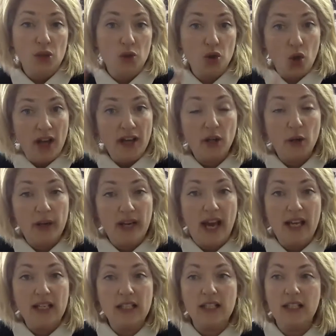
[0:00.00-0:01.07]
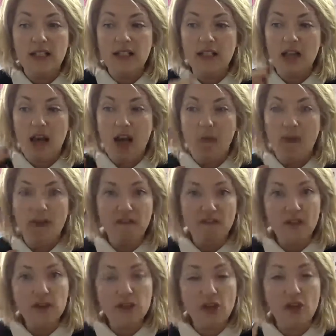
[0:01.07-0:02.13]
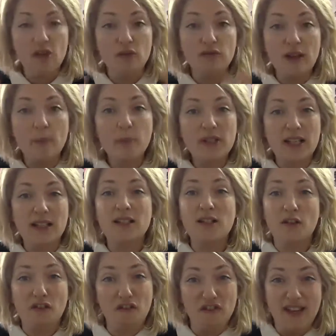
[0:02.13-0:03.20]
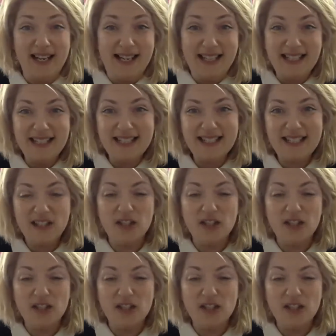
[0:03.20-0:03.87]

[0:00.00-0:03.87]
trying to create a filter that represents feelings.